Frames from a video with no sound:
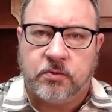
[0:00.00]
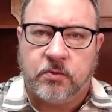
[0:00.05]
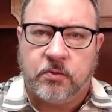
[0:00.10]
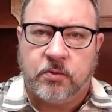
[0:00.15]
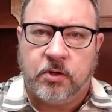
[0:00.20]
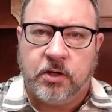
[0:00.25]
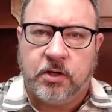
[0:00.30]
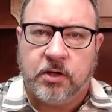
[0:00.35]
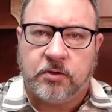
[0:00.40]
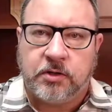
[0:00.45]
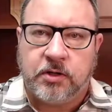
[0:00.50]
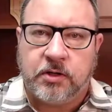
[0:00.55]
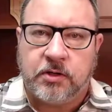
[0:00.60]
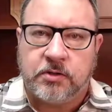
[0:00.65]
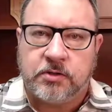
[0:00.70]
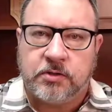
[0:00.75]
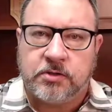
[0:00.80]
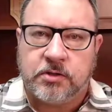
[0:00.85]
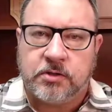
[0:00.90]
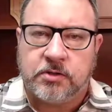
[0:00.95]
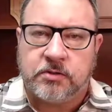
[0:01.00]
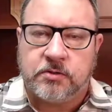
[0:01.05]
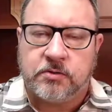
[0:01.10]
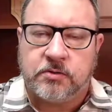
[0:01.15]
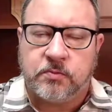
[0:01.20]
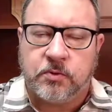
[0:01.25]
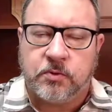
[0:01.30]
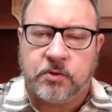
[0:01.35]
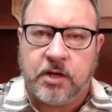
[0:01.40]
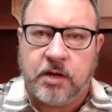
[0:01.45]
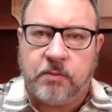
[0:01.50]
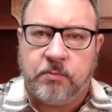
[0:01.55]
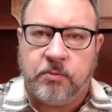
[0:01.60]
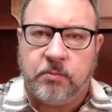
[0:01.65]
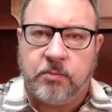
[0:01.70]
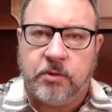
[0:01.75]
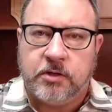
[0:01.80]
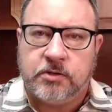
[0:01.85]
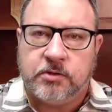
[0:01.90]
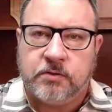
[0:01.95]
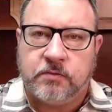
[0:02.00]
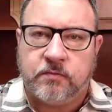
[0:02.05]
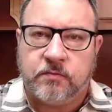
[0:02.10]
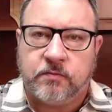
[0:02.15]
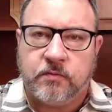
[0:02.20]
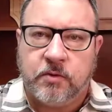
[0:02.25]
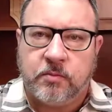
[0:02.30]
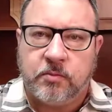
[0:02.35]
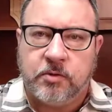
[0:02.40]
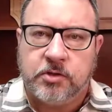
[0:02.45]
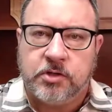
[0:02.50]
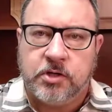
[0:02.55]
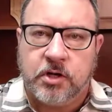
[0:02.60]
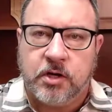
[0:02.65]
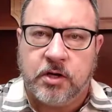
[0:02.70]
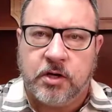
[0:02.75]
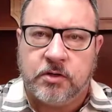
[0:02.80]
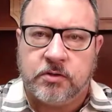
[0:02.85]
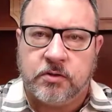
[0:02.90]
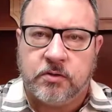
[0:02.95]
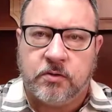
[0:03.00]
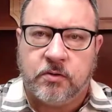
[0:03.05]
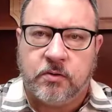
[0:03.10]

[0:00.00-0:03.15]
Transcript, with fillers: or healthcare decisions without permission from a judge